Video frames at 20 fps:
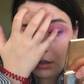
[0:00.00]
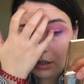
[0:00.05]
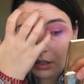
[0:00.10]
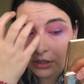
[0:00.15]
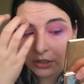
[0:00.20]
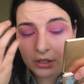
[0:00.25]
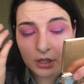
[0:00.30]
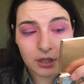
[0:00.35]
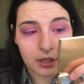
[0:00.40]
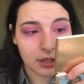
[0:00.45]
I
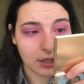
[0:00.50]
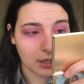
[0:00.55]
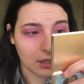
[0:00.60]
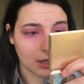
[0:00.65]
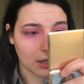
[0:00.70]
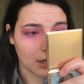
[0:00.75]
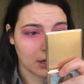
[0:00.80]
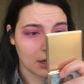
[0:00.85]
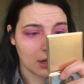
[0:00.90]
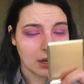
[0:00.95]
don't,
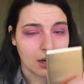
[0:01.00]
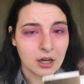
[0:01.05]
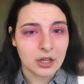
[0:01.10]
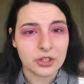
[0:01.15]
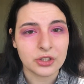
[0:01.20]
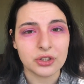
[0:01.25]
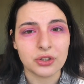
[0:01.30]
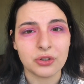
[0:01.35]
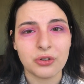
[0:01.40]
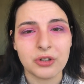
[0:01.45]
like,
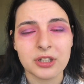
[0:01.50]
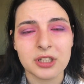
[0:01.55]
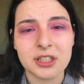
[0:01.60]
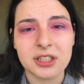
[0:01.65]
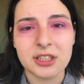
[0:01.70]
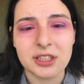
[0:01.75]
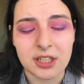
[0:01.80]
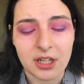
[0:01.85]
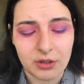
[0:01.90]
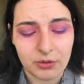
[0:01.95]
don't
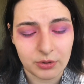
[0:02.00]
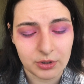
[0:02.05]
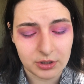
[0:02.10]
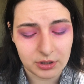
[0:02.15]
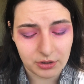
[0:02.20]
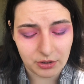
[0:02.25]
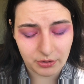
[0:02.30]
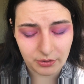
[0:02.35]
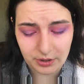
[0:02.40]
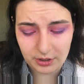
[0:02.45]
understand what's
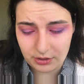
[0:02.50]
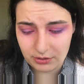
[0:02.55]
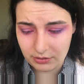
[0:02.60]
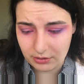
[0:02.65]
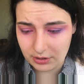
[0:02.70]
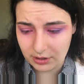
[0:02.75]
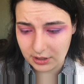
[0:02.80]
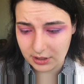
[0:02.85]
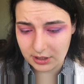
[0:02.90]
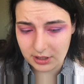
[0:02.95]
going
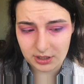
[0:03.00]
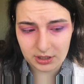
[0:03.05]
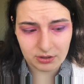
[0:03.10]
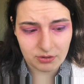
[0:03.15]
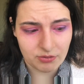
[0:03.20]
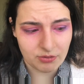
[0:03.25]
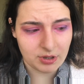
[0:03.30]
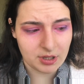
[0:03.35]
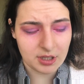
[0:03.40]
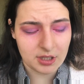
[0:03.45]
on. This is
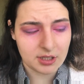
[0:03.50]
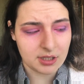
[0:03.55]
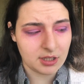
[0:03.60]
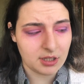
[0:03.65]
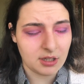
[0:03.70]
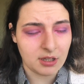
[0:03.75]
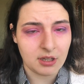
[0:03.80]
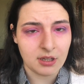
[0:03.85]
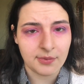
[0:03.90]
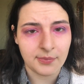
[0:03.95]

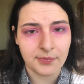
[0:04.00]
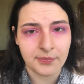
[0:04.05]
crazy.